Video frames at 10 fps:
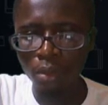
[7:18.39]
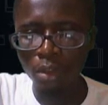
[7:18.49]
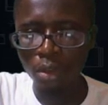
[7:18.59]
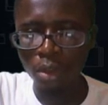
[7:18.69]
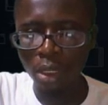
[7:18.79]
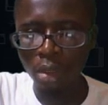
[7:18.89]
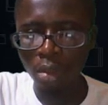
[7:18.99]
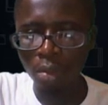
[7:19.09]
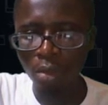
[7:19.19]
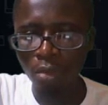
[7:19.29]
So total
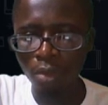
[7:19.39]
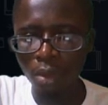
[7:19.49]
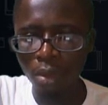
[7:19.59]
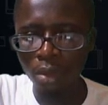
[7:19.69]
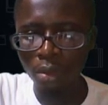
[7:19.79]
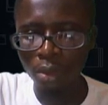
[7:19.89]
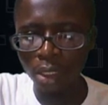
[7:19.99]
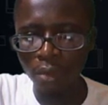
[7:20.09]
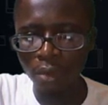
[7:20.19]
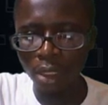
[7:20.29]
number of balls were
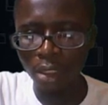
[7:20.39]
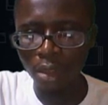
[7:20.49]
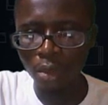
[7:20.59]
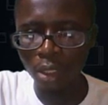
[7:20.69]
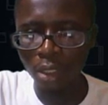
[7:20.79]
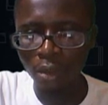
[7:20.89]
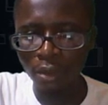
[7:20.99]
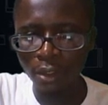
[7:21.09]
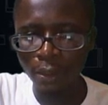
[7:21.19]
given as 12.